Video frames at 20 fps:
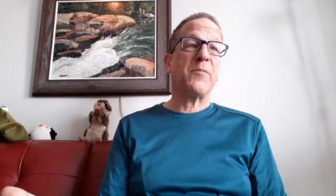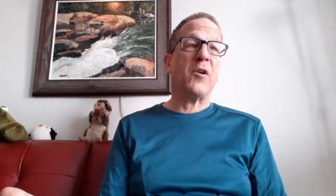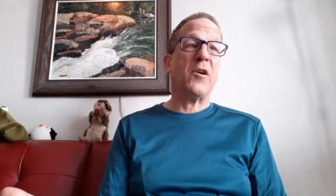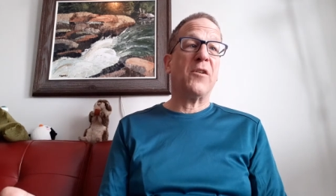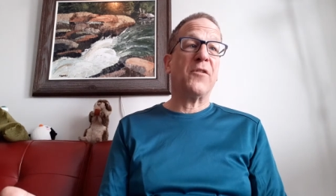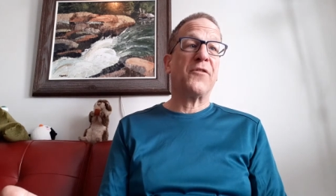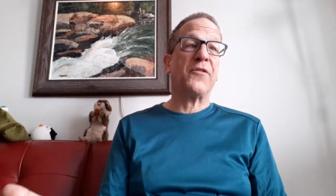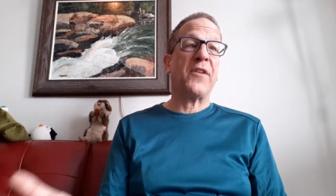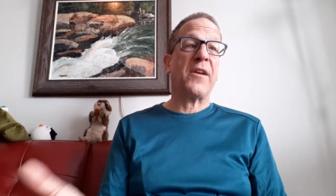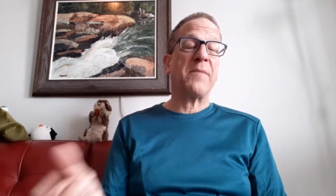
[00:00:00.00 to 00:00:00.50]

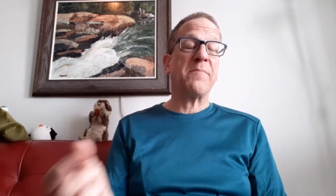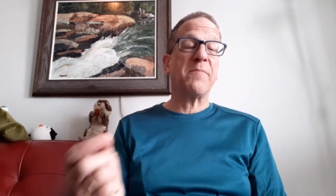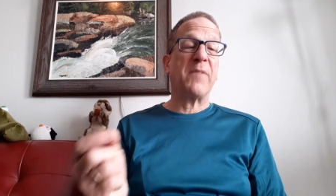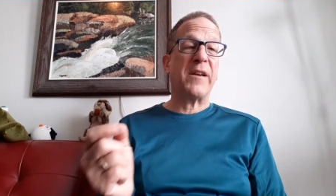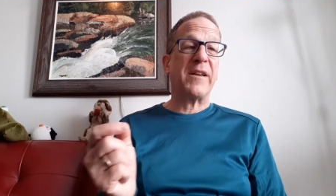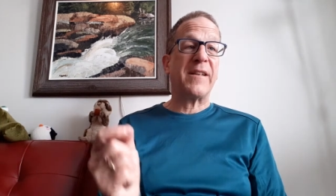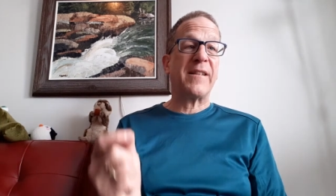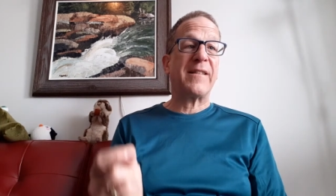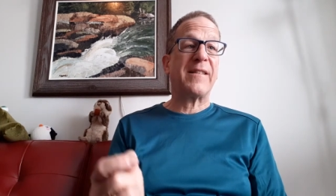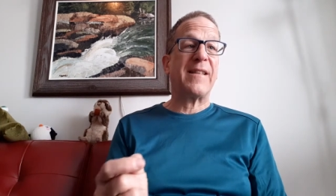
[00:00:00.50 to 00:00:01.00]
Paul is saying,
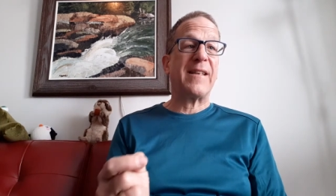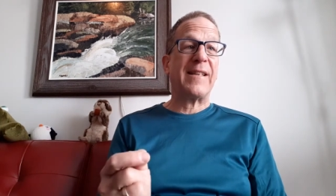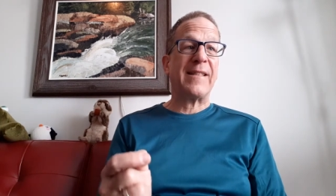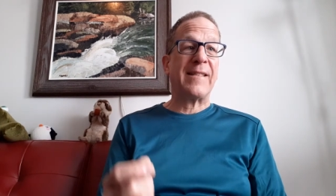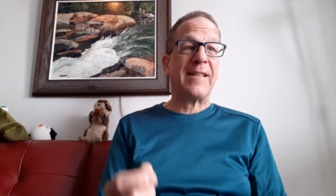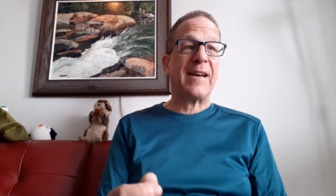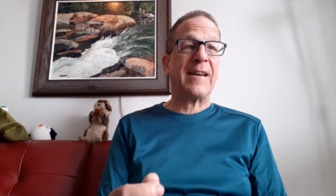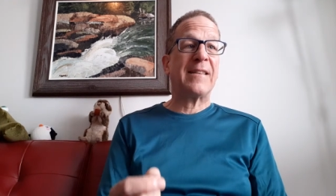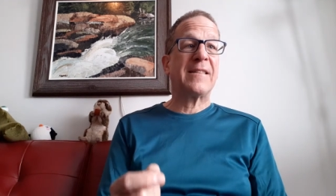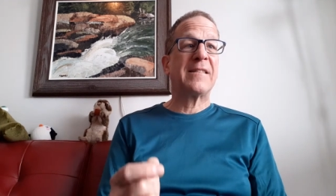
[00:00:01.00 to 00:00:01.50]
but it
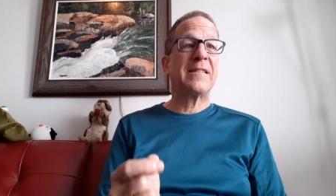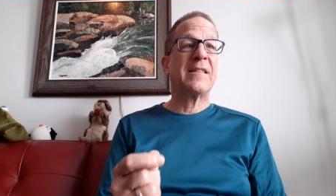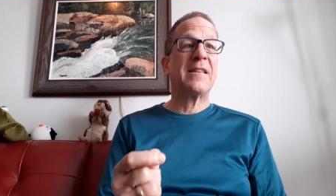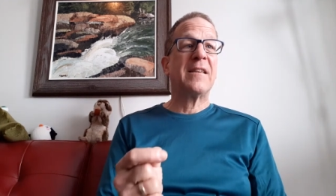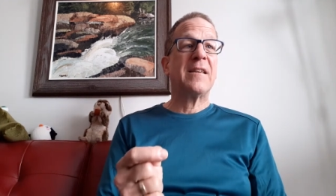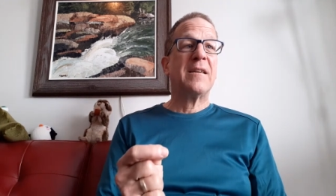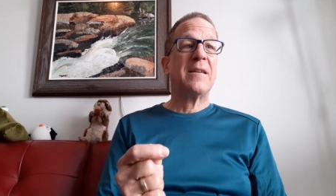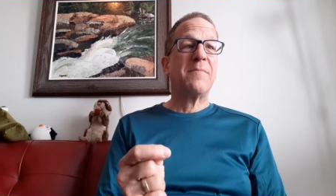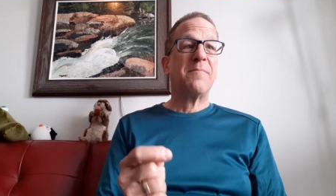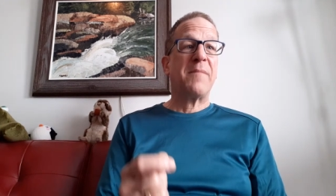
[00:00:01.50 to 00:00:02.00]
does
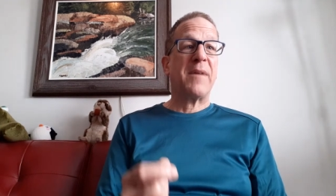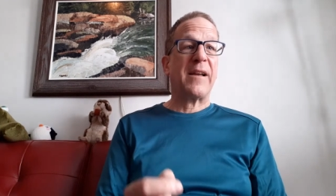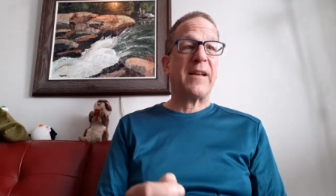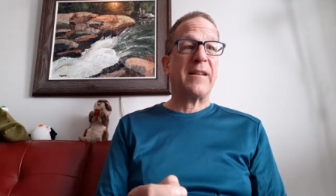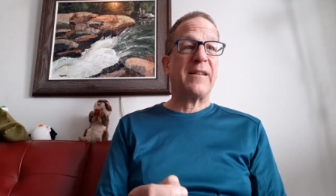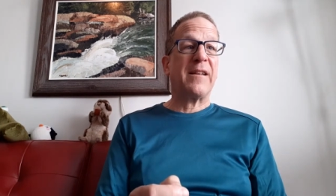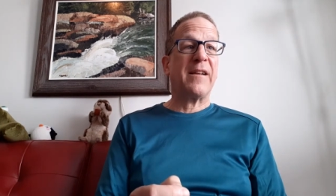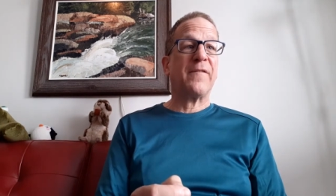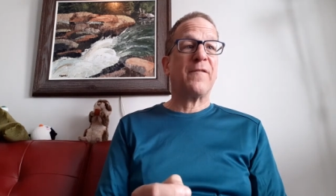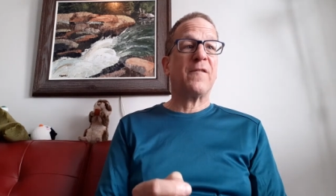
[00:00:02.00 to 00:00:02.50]
make
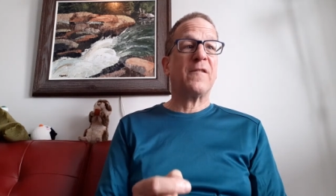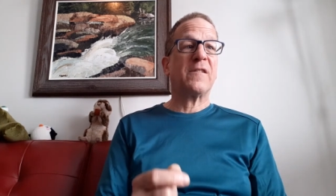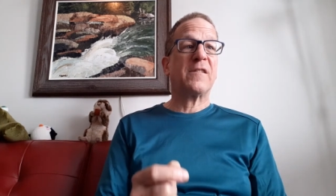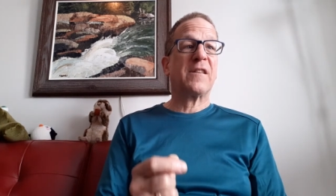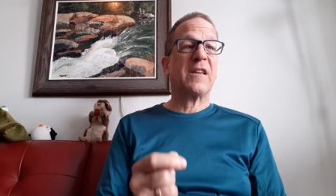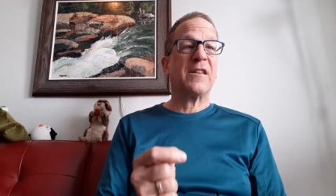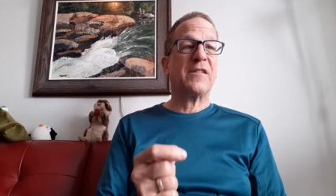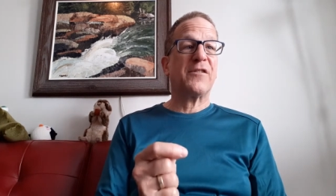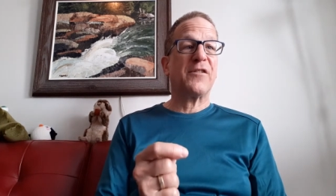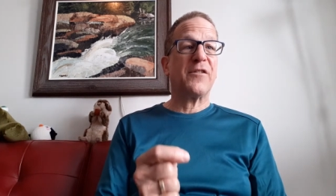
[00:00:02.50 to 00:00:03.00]
a difference
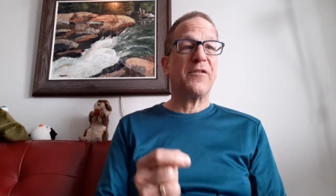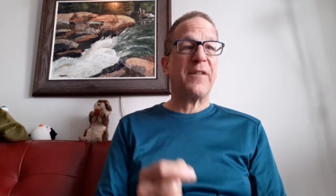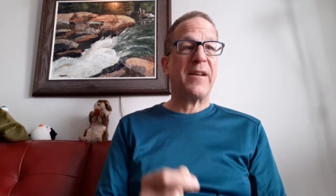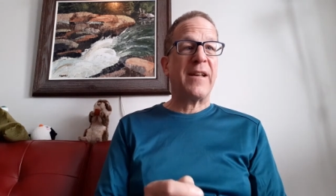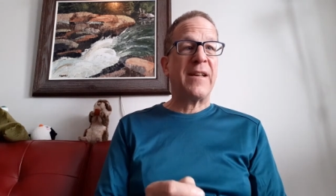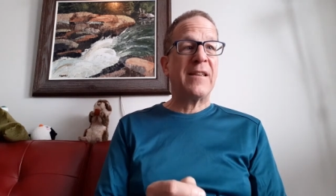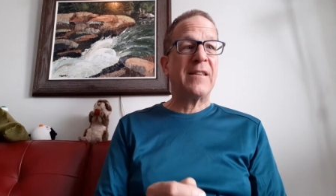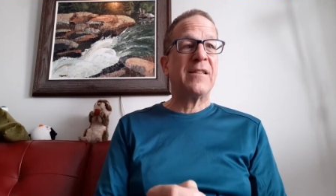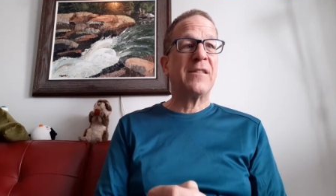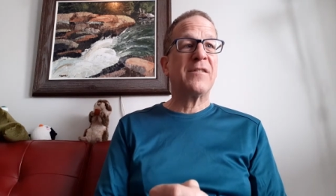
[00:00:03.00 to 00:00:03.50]
because there
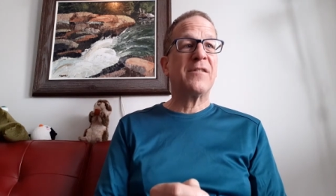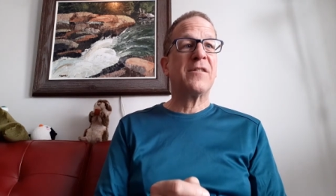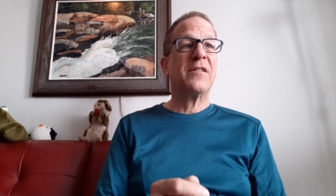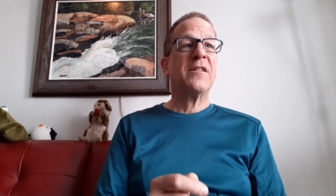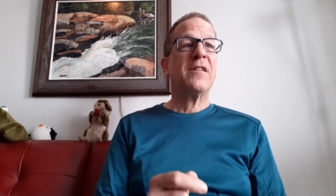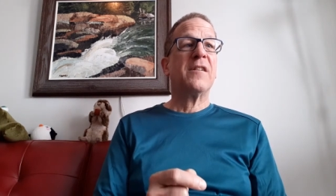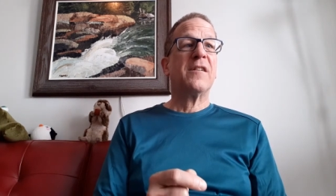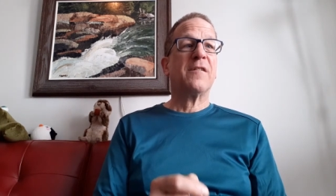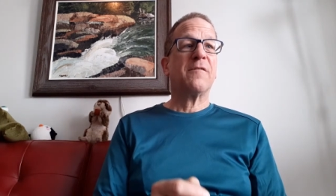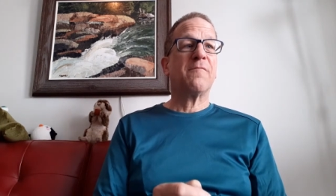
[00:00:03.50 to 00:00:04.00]
is
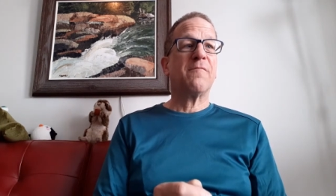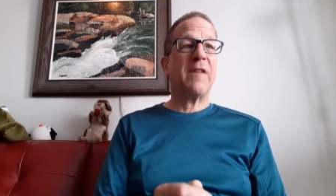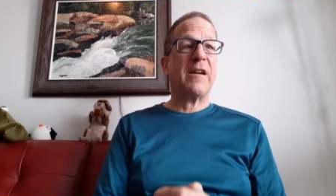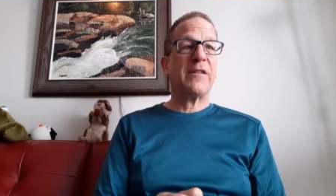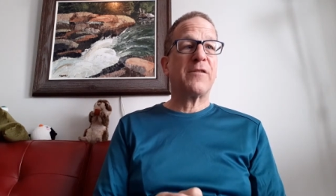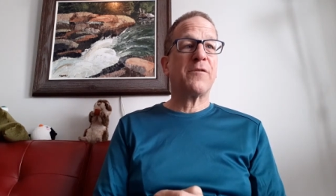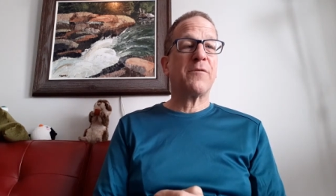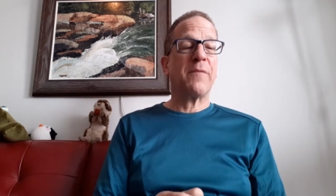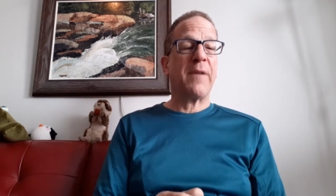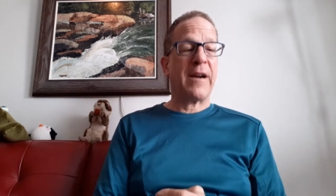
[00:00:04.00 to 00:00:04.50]

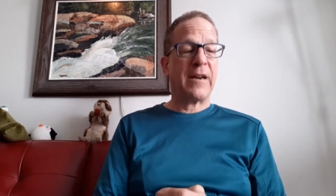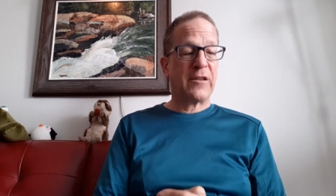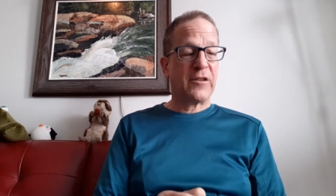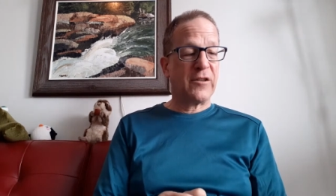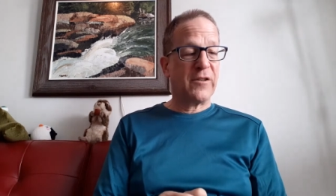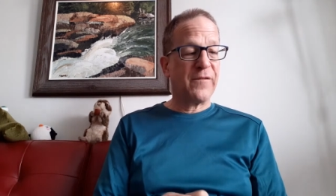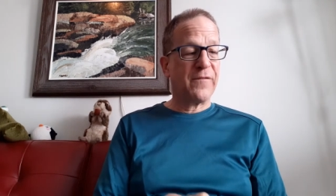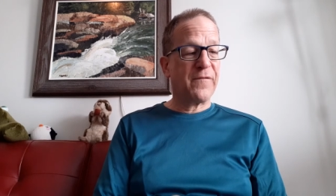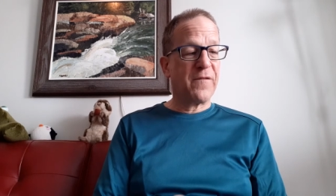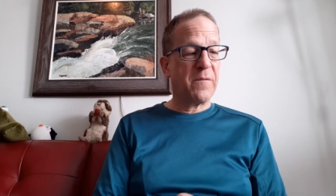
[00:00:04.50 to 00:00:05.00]

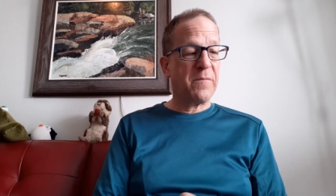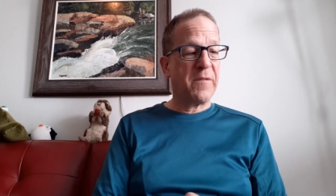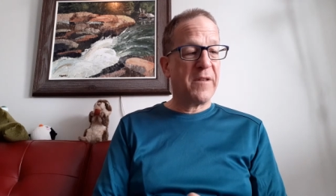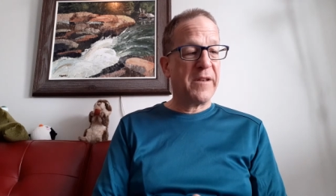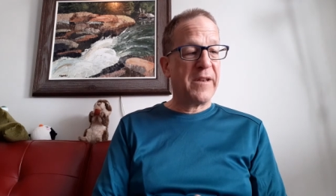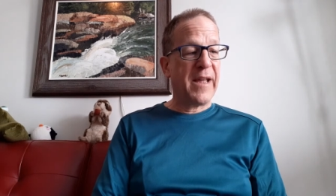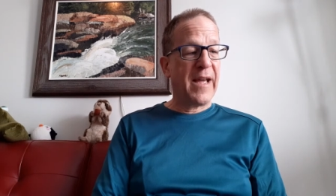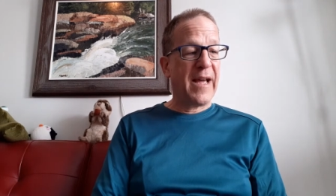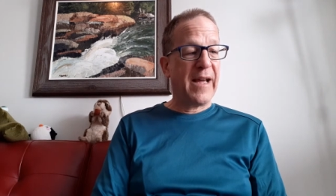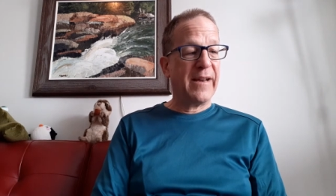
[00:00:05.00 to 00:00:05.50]
resurrection from the
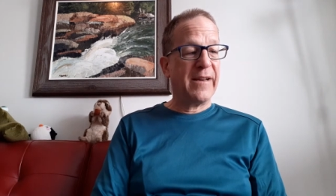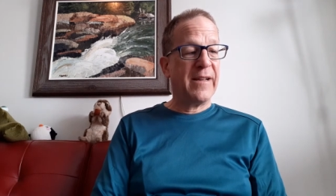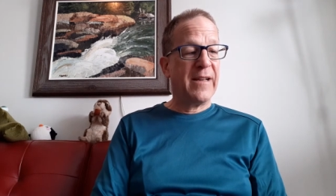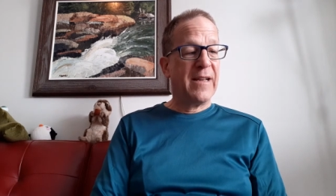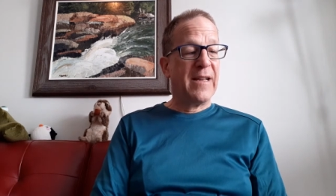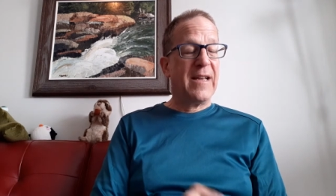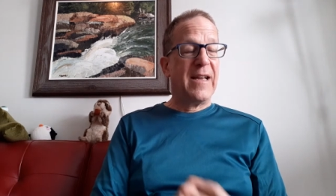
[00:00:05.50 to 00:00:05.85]
dead.